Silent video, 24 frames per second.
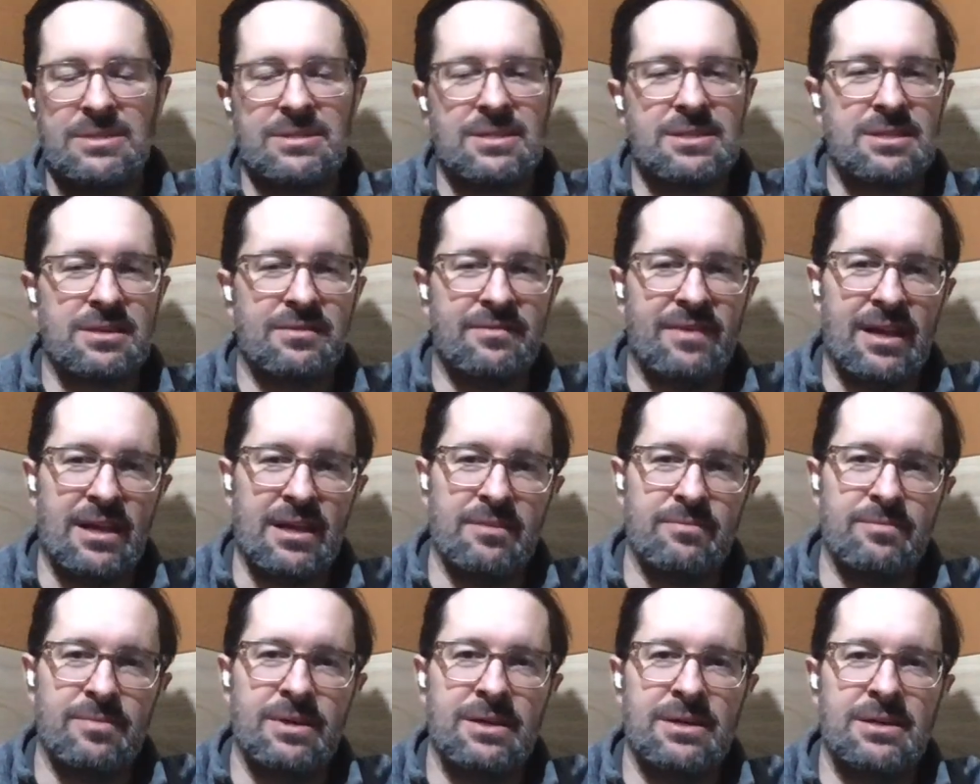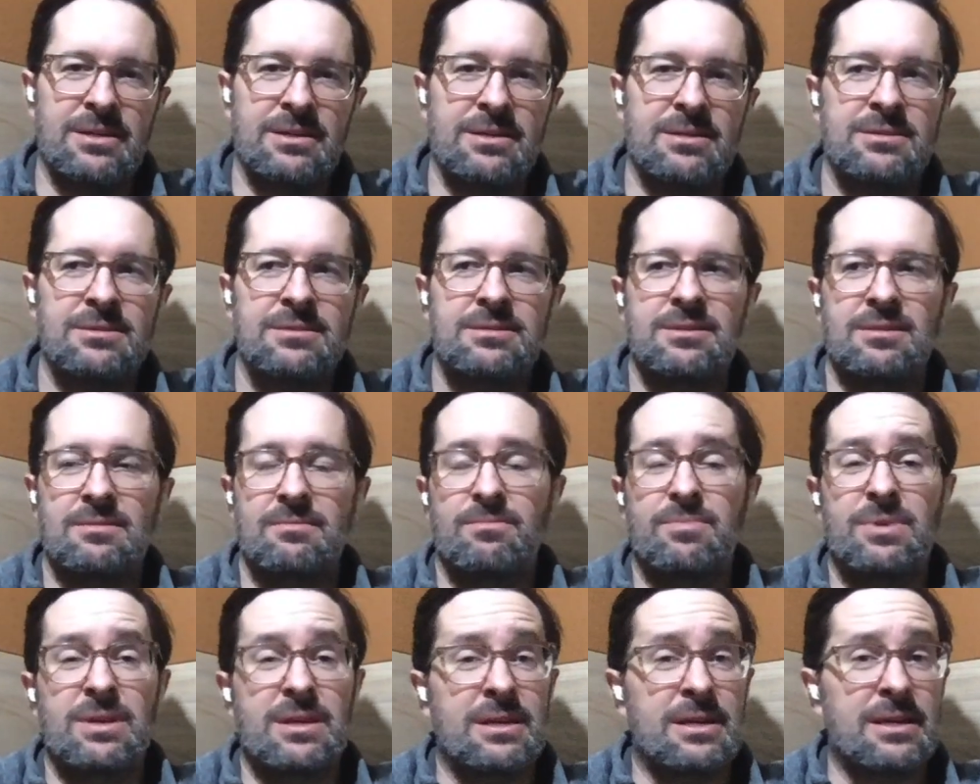business development
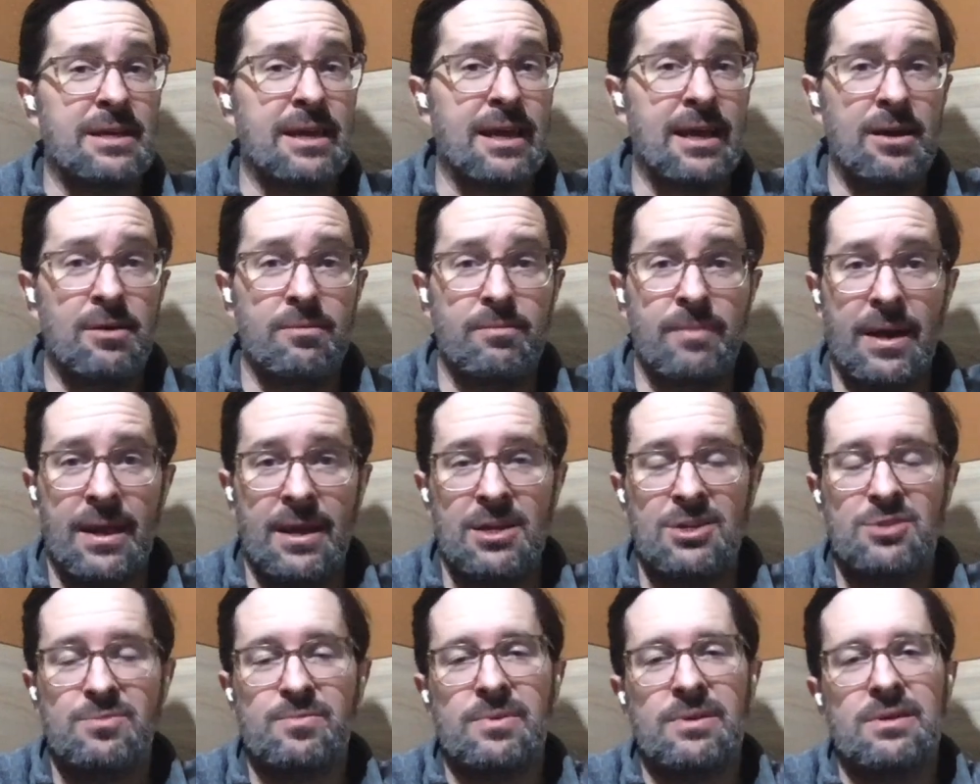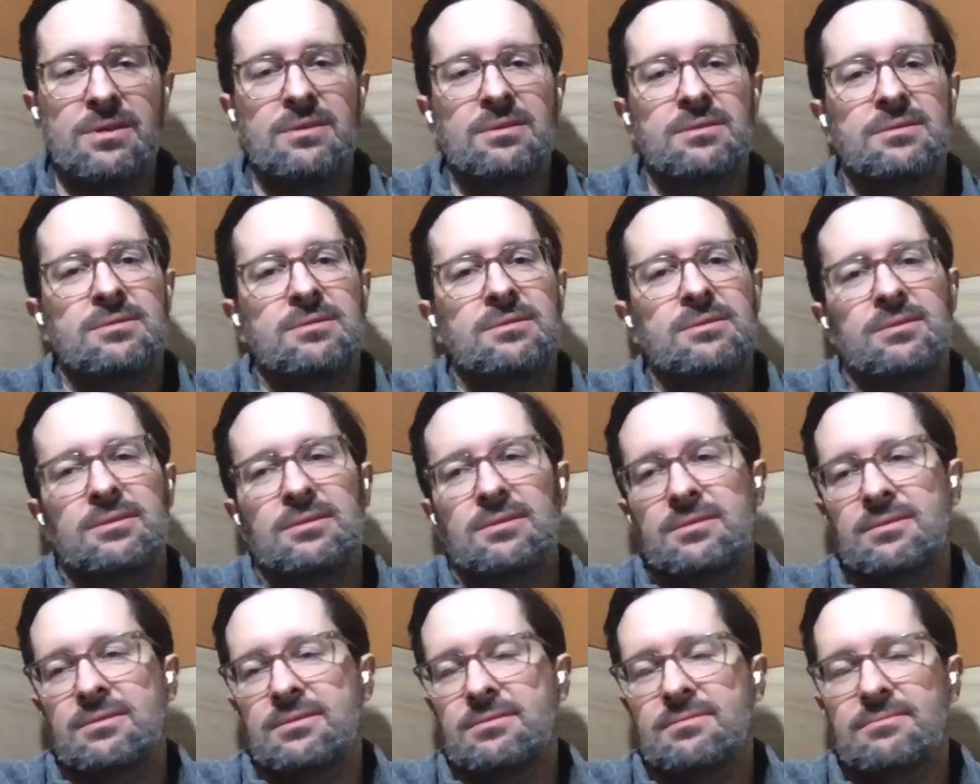and big account management,
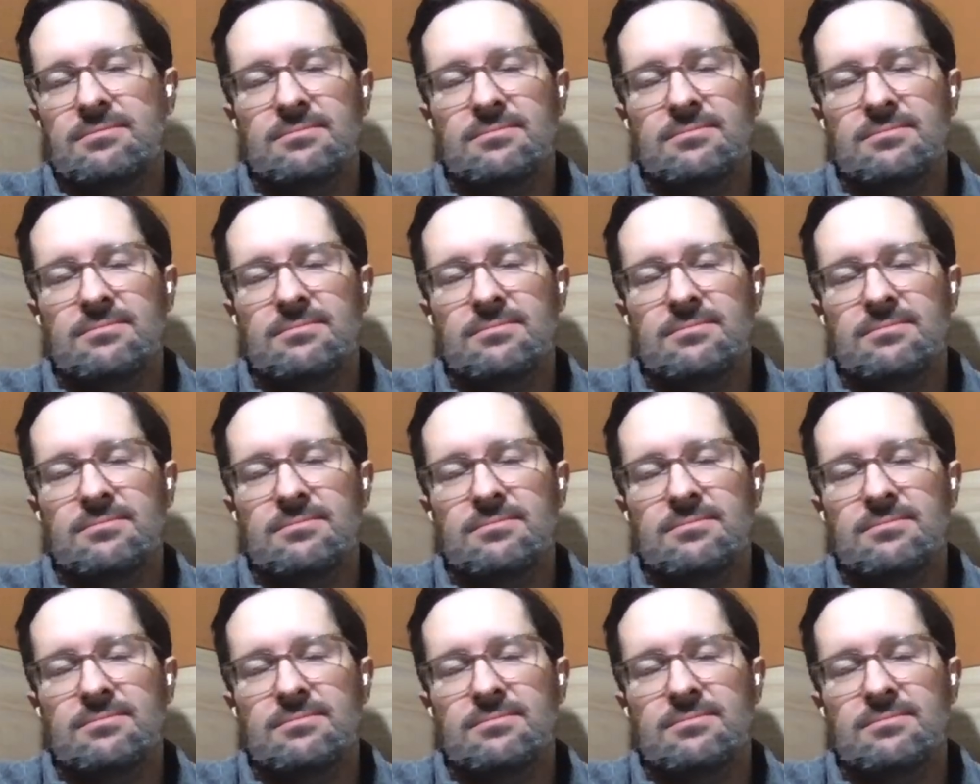and